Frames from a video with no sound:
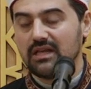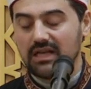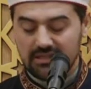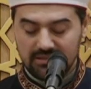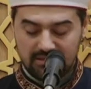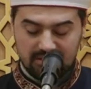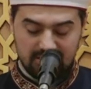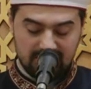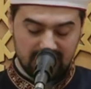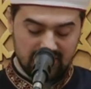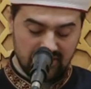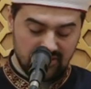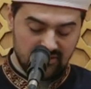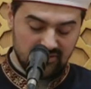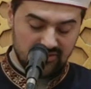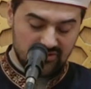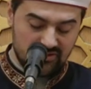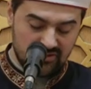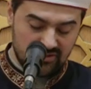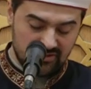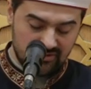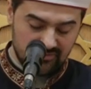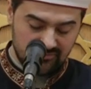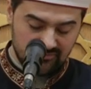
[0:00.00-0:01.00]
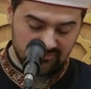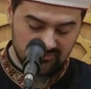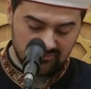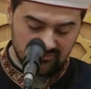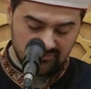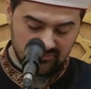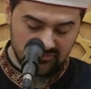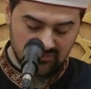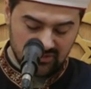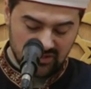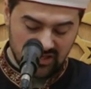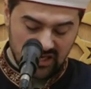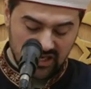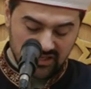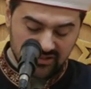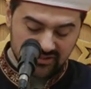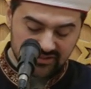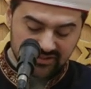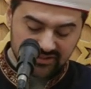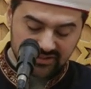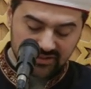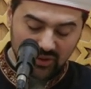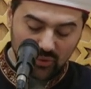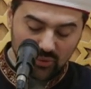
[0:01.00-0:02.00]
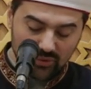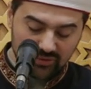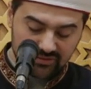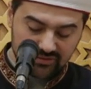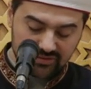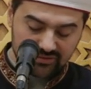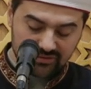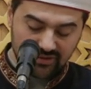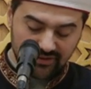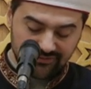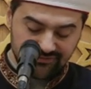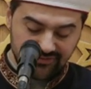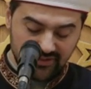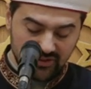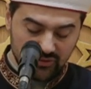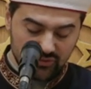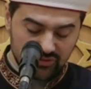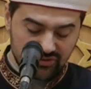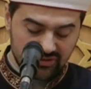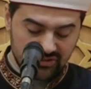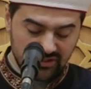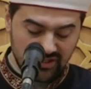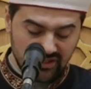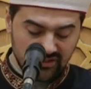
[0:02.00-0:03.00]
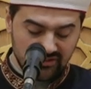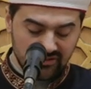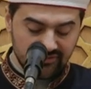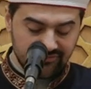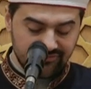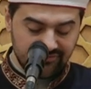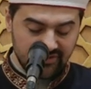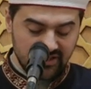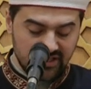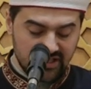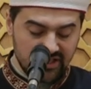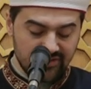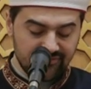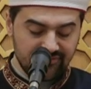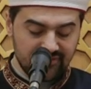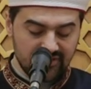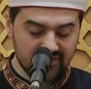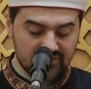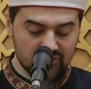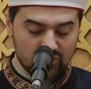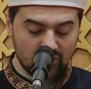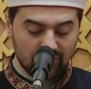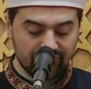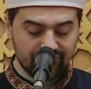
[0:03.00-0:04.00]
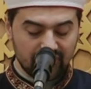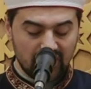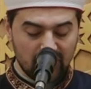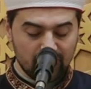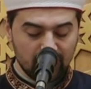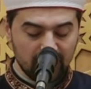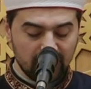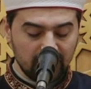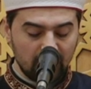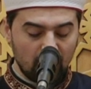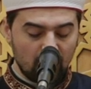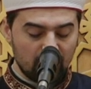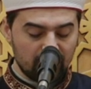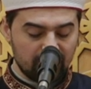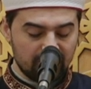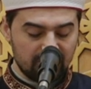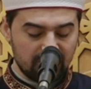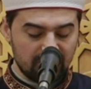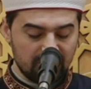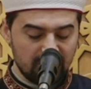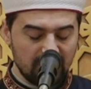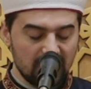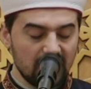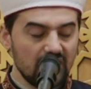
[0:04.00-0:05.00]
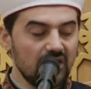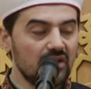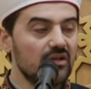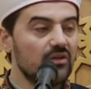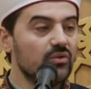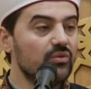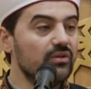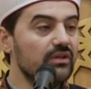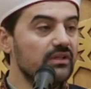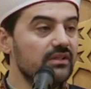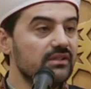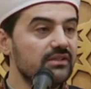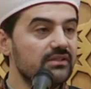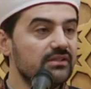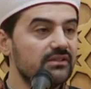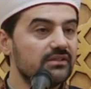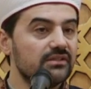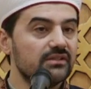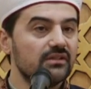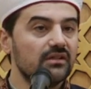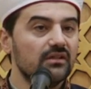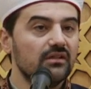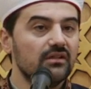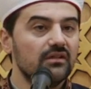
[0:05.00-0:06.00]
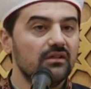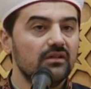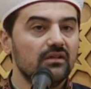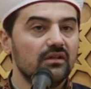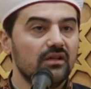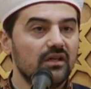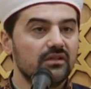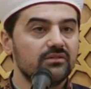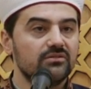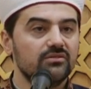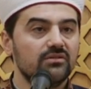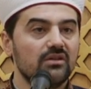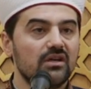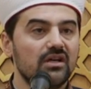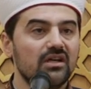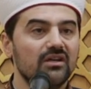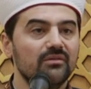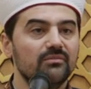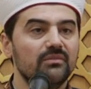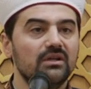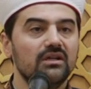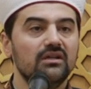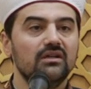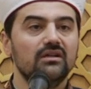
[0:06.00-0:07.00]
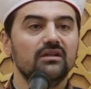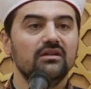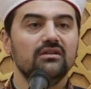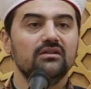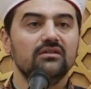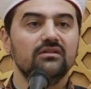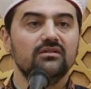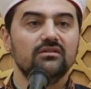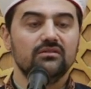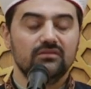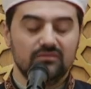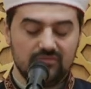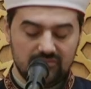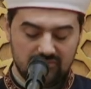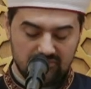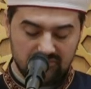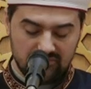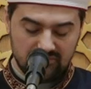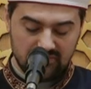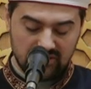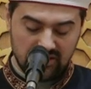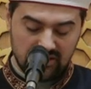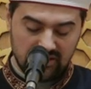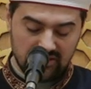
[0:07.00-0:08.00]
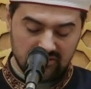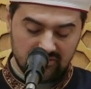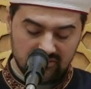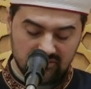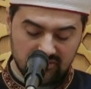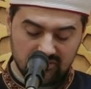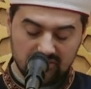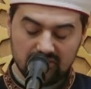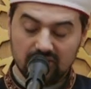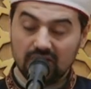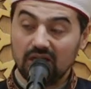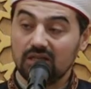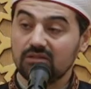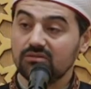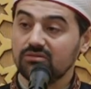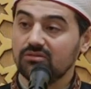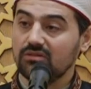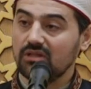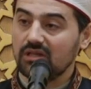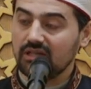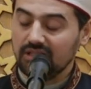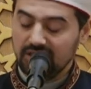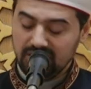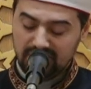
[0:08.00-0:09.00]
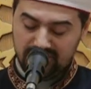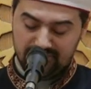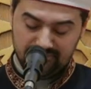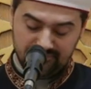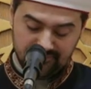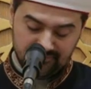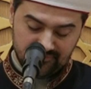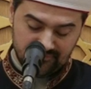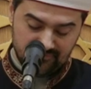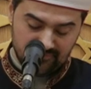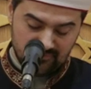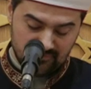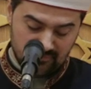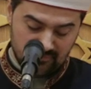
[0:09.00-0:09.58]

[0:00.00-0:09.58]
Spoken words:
and sins, and sought refuge in the forgiveness of our Lord, who is Ar-Rahman and Ar-Rahim.